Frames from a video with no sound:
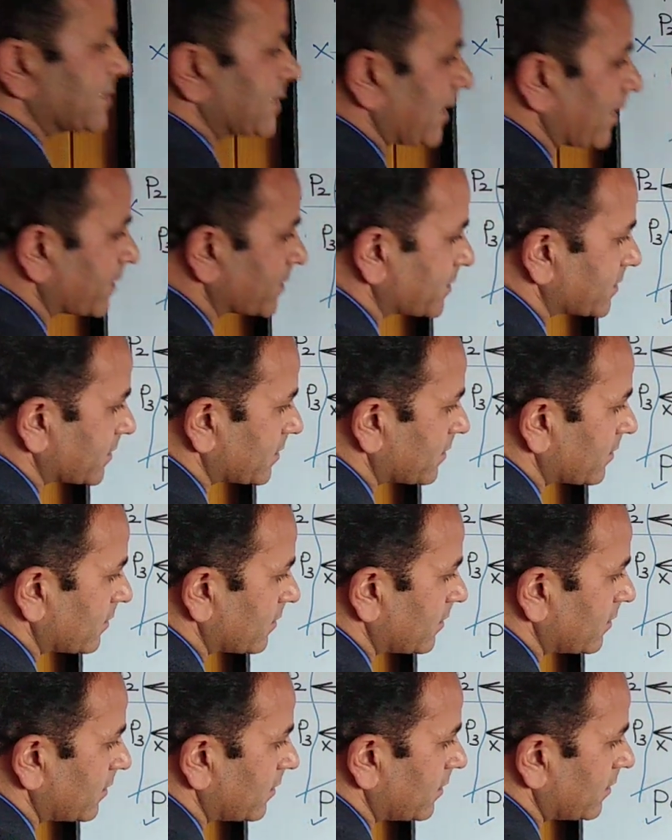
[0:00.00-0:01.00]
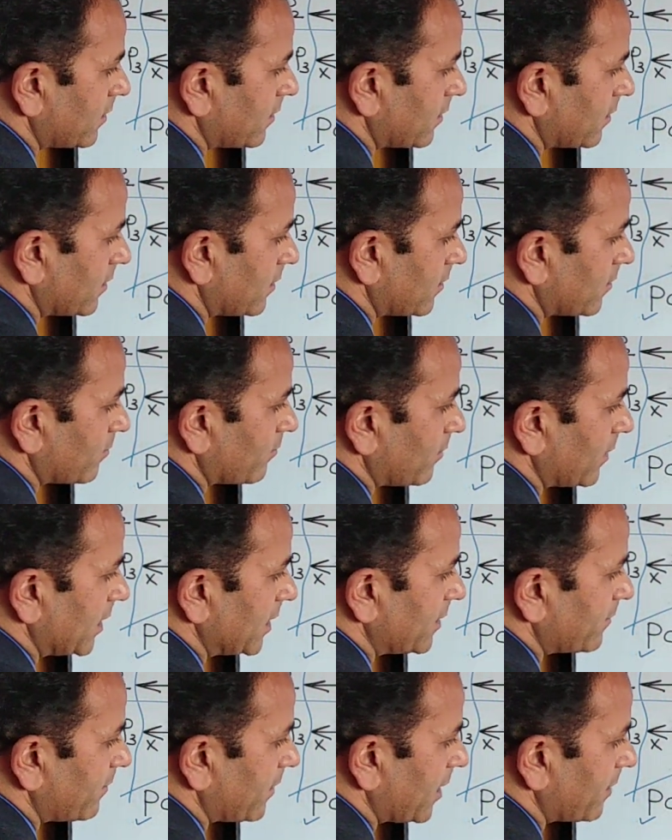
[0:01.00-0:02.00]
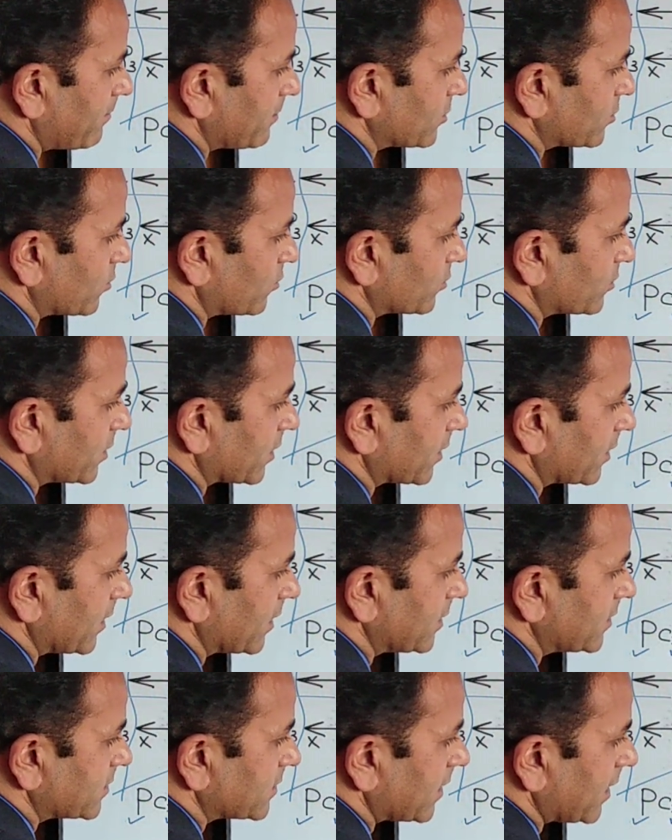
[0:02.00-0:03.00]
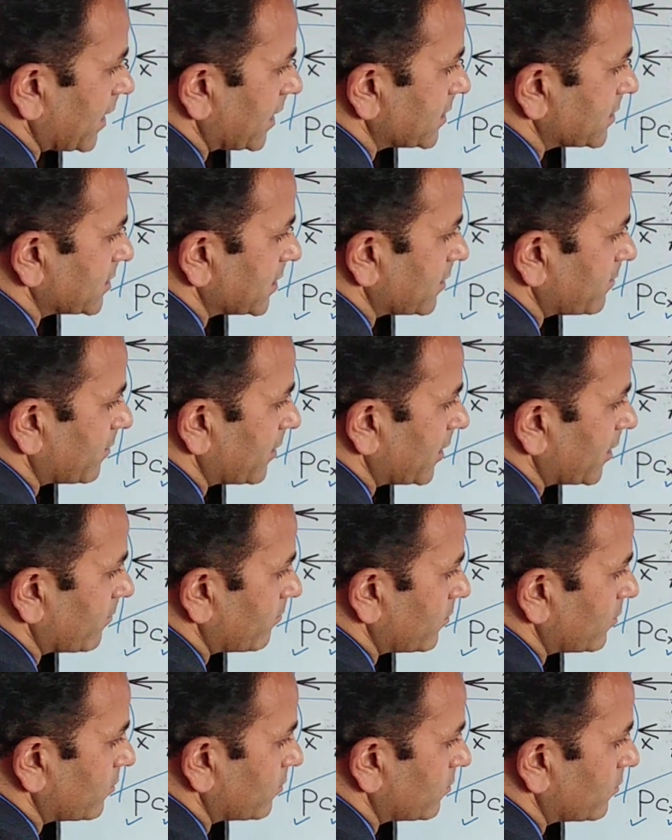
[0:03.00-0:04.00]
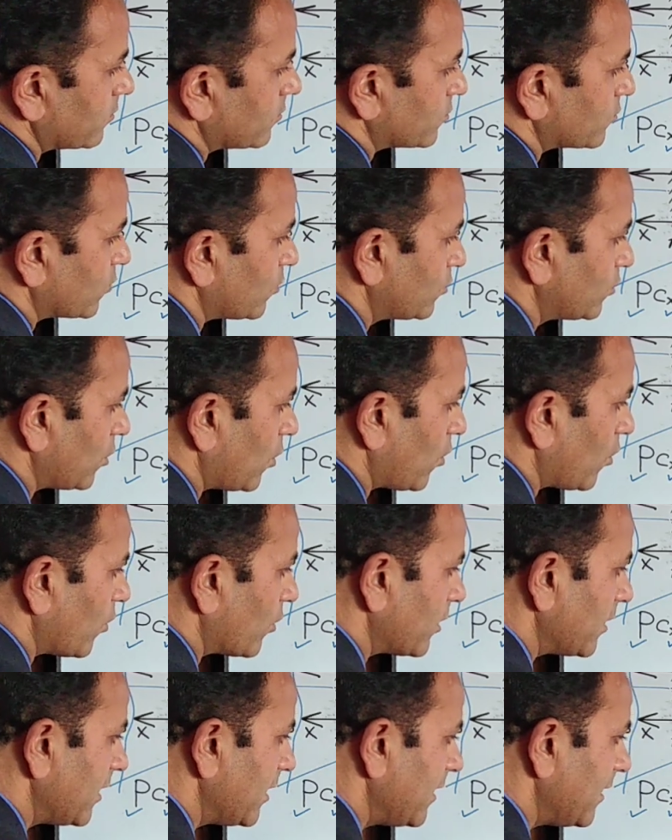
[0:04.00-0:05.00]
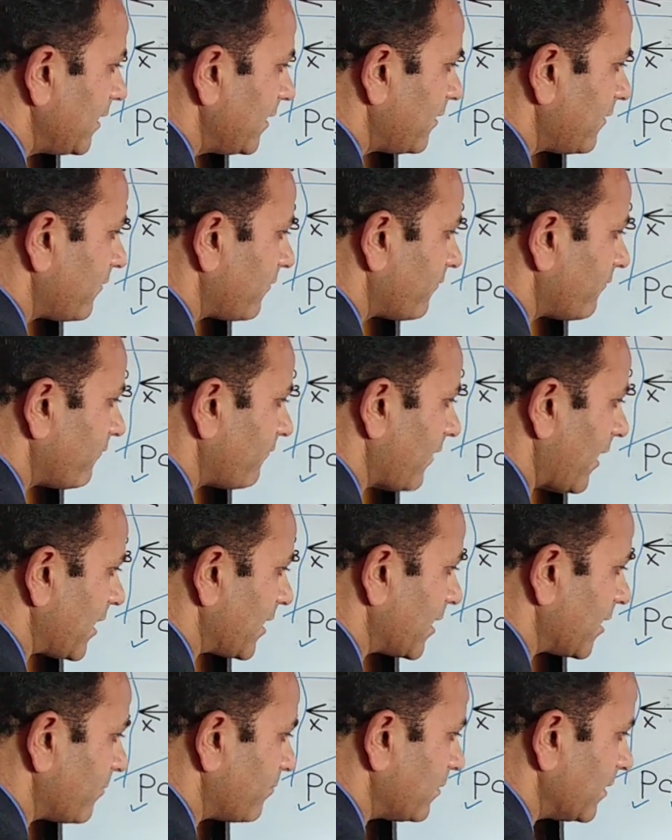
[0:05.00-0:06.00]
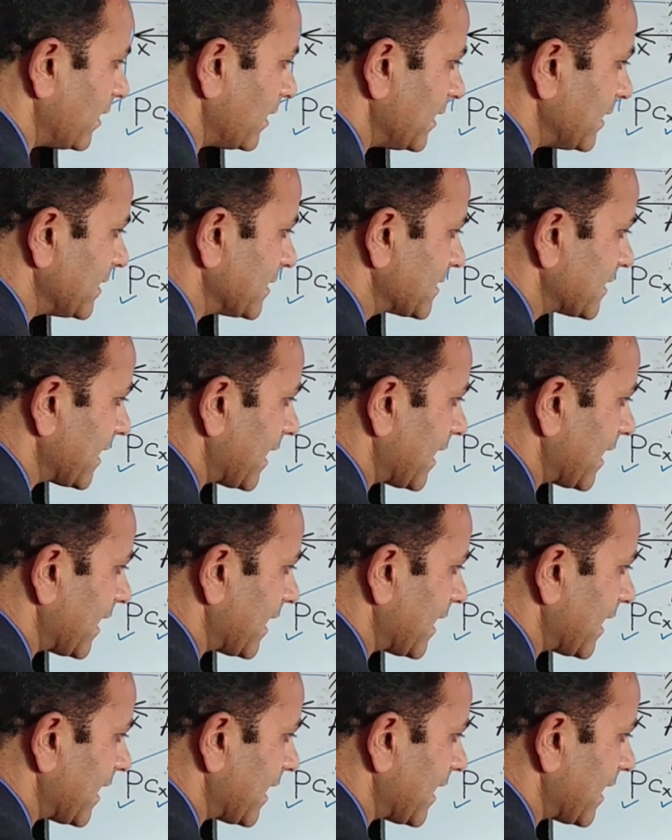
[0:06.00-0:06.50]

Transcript: is X. Multiplied by throat thickness and sigma W. So the only variable is